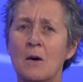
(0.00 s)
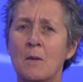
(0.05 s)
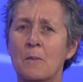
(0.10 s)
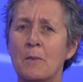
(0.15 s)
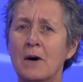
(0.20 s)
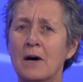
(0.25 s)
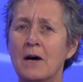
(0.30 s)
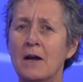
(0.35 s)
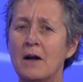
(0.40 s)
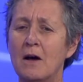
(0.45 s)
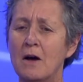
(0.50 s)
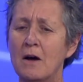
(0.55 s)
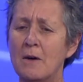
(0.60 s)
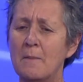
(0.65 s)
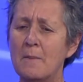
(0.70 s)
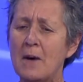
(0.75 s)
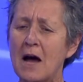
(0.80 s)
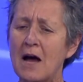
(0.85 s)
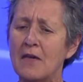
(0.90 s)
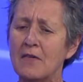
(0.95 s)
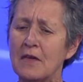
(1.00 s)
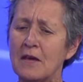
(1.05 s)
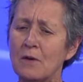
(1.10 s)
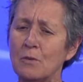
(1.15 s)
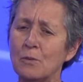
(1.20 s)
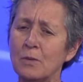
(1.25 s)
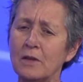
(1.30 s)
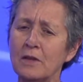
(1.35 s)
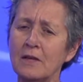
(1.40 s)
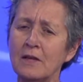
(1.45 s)
But
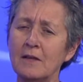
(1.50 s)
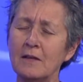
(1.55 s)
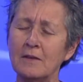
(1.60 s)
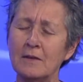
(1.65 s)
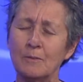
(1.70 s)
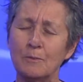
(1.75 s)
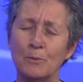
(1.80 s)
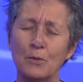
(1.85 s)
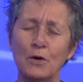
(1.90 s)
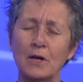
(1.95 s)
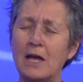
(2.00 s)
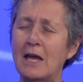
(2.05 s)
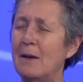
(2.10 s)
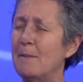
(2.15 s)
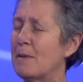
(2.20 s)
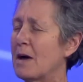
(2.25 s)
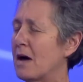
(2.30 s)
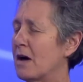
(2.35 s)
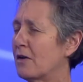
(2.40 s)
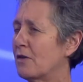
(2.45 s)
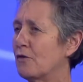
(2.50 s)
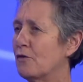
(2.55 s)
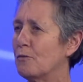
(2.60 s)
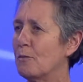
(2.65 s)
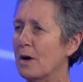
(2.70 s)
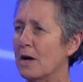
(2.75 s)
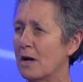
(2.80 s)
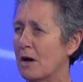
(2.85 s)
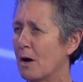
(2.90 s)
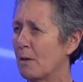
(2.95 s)
the book came out of
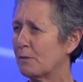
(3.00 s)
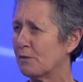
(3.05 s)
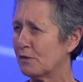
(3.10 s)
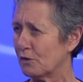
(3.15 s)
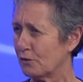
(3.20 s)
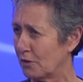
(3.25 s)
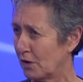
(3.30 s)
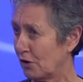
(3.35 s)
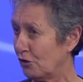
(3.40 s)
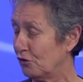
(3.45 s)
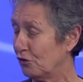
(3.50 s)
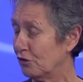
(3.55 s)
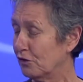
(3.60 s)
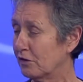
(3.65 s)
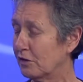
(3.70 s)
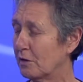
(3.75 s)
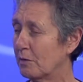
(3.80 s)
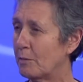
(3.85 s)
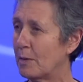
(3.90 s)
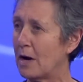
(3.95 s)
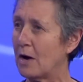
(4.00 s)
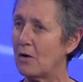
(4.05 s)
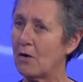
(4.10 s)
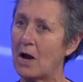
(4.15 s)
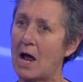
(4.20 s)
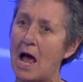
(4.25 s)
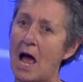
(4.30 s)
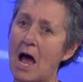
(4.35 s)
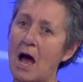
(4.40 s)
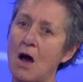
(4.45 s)
my observations about
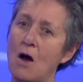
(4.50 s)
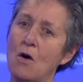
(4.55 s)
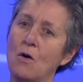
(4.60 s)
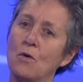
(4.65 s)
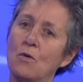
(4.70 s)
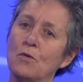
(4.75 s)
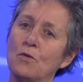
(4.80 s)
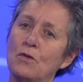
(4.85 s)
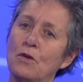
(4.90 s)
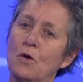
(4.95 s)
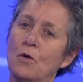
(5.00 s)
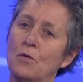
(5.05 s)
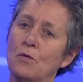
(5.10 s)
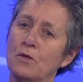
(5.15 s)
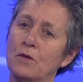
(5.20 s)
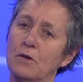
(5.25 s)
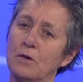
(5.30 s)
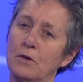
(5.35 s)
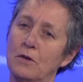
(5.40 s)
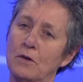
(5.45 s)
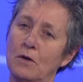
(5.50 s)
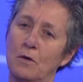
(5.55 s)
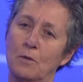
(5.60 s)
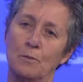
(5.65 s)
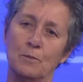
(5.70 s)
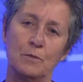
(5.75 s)
how the